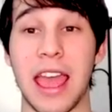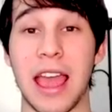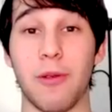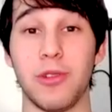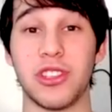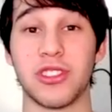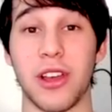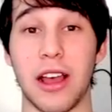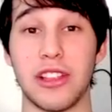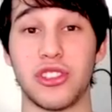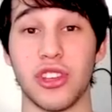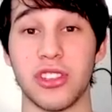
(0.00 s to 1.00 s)
And we
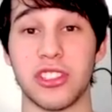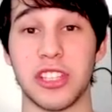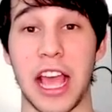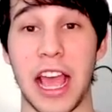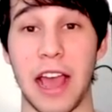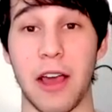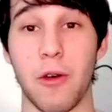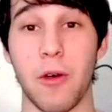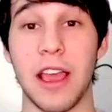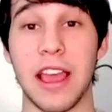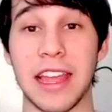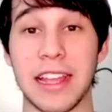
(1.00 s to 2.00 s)
saw just how
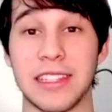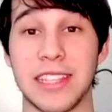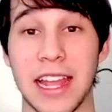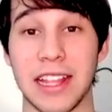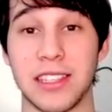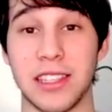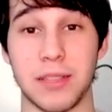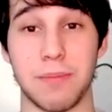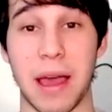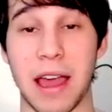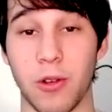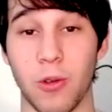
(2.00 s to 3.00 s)
intense this
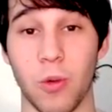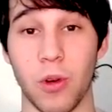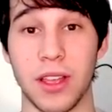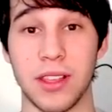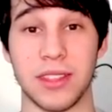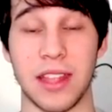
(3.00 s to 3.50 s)
battle was.